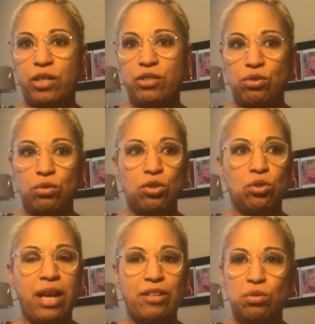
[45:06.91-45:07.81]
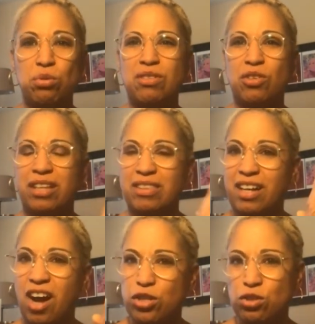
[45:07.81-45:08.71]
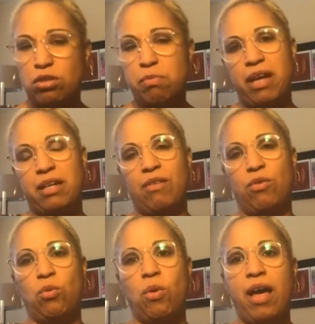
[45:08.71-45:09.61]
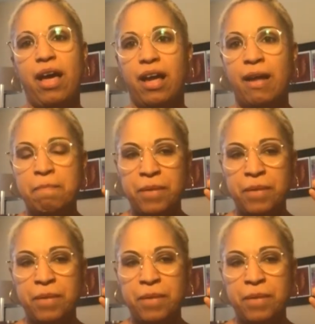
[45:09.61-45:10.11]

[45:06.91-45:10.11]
As soon as you get the conscious mind out of the way,